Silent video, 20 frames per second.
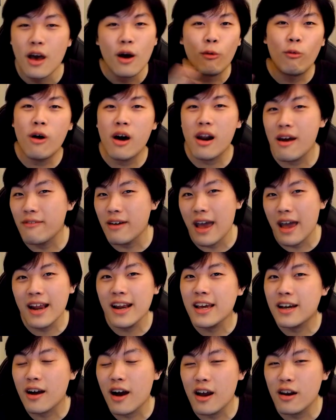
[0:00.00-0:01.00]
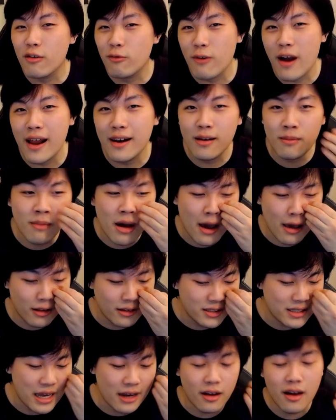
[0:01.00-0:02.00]
whatever, any kind of random
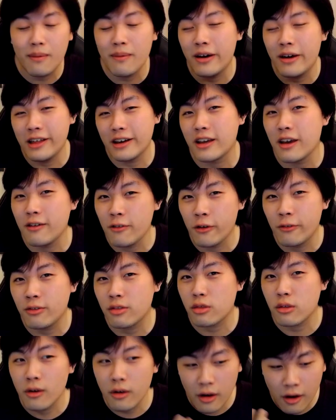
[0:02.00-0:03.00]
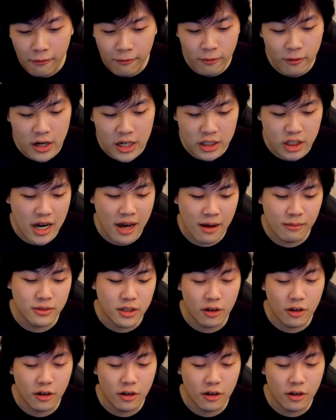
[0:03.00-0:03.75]
islands that come out that give you a free gem.